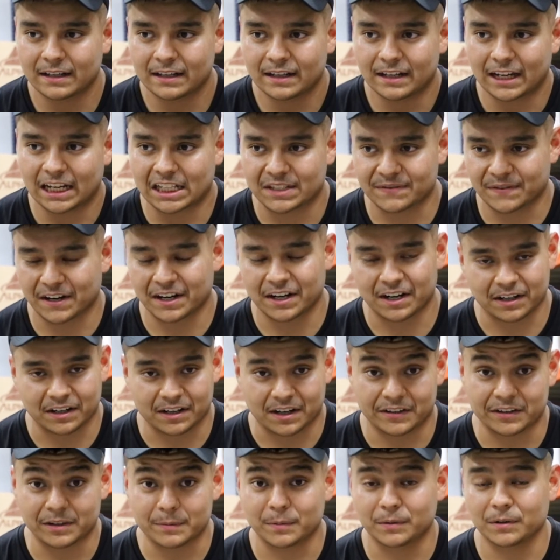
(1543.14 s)
it's very
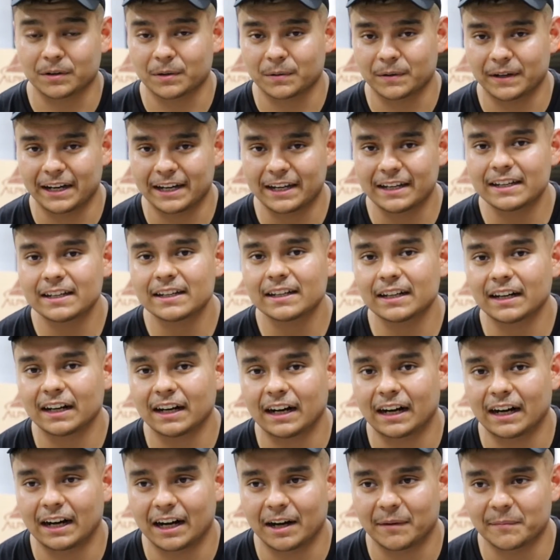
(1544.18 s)
uncomfortable in a way,
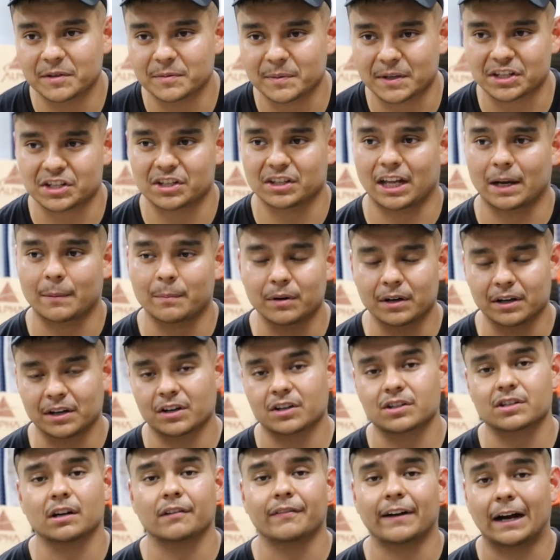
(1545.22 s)
especially like putting
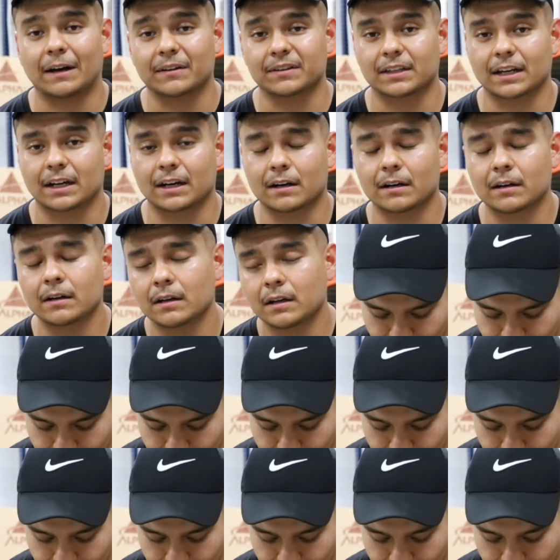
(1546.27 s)
yourself out there.